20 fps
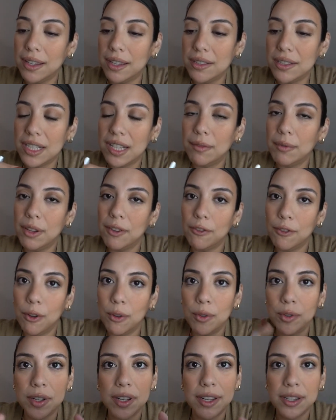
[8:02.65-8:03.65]
I just have my
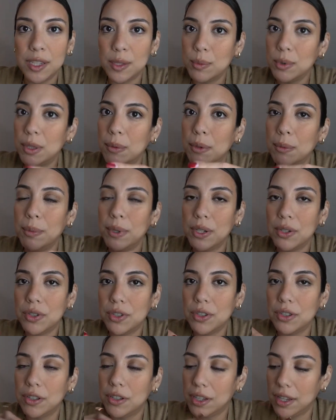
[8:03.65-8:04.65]
phone and I just pull up the
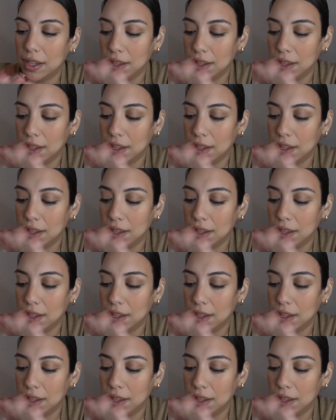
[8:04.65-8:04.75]
picture